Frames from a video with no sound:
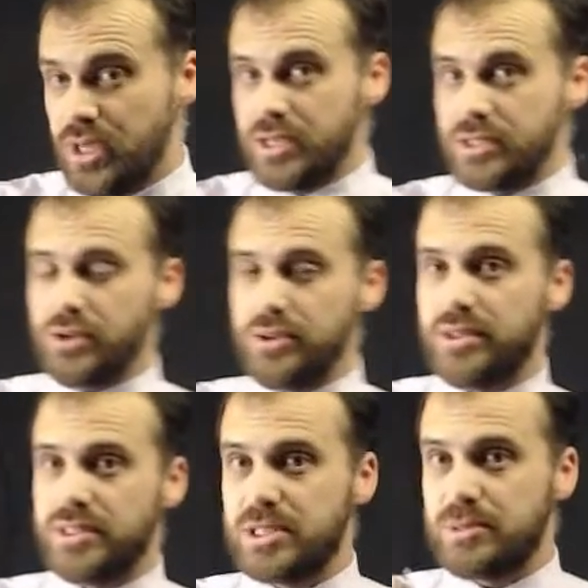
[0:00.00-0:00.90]
So
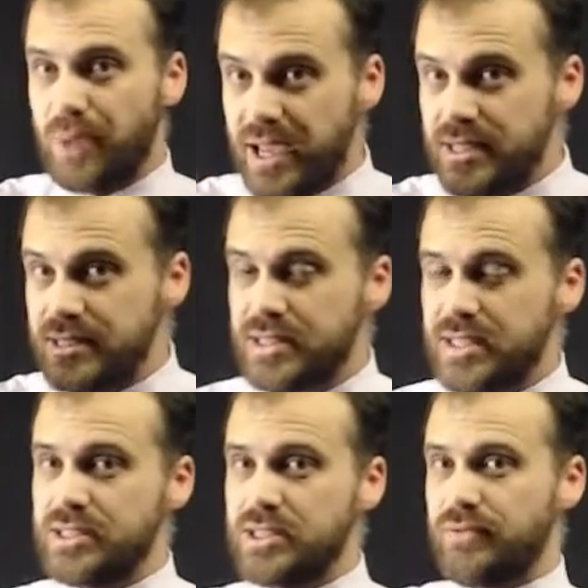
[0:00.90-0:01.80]
that the
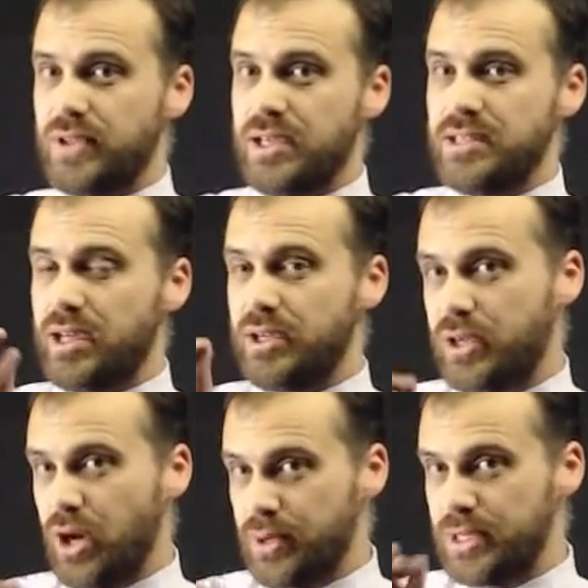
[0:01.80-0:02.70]
spacings of these are
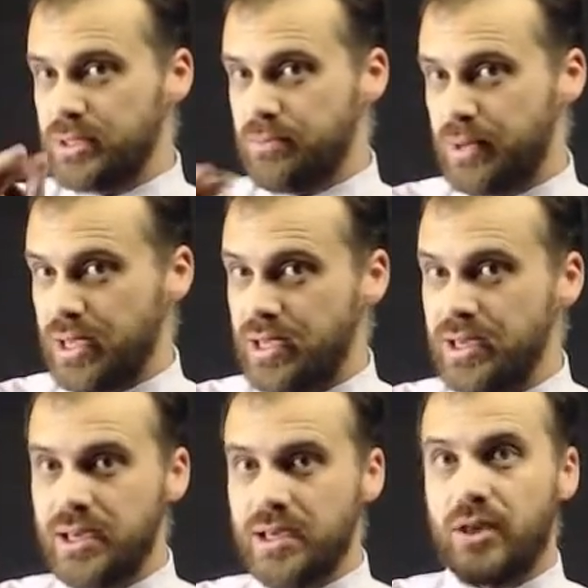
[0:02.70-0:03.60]
going to be
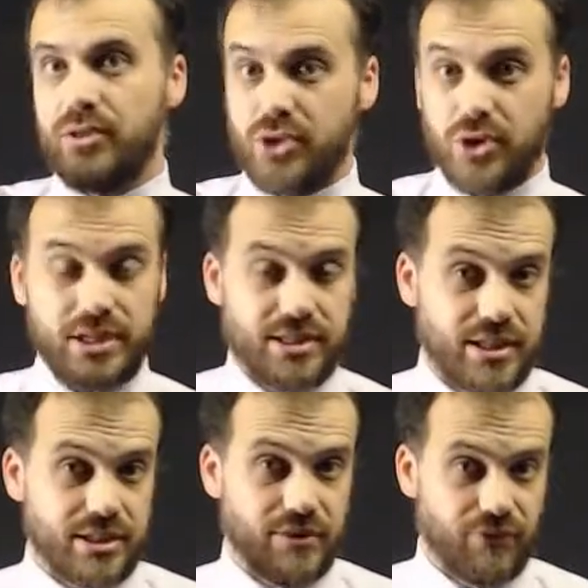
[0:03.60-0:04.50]

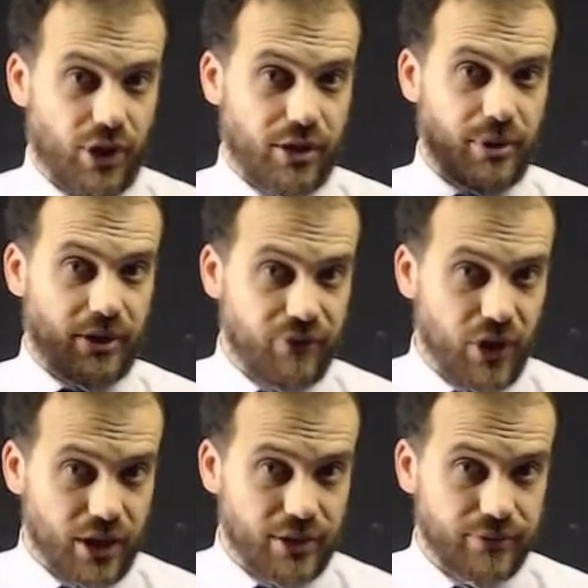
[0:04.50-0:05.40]
thirty-six divided by
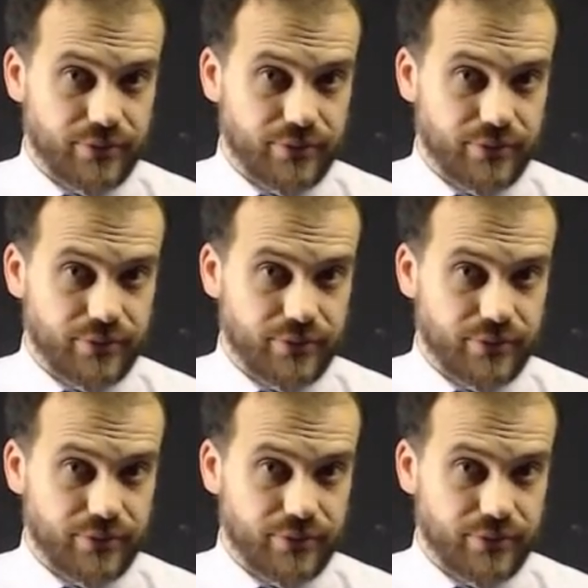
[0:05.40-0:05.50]
five,